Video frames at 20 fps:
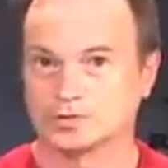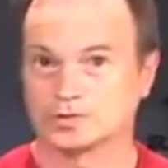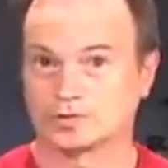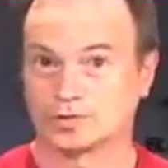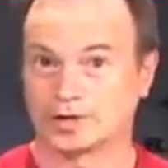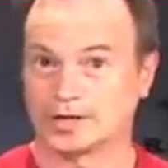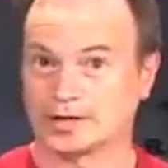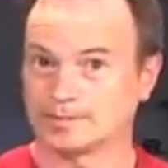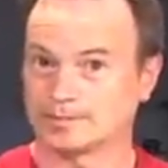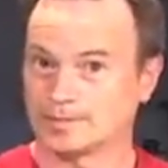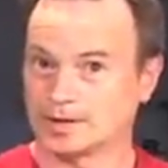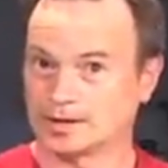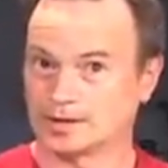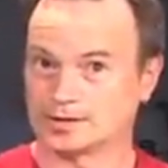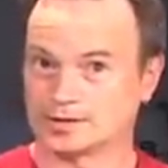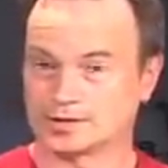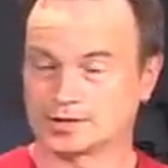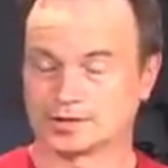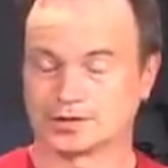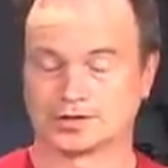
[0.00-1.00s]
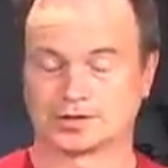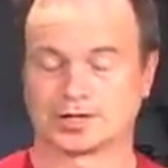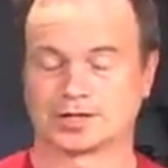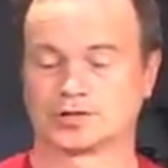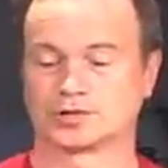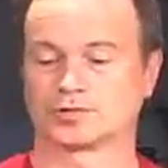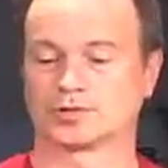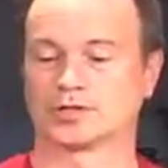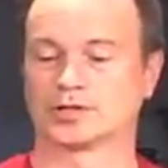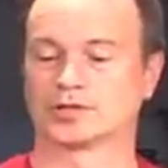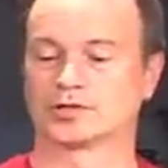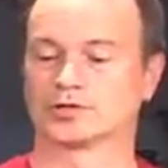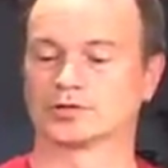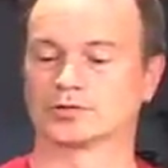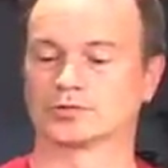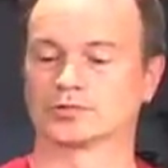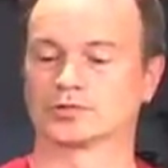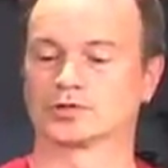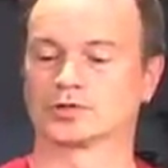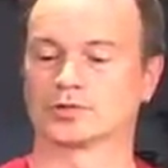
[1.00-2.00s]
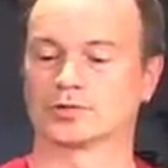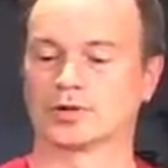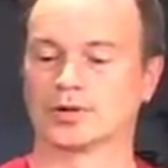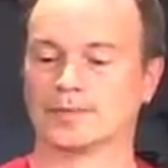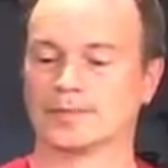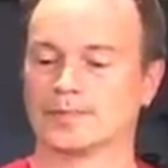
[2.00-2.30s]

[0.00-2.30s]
great, and it's going to taste great too. So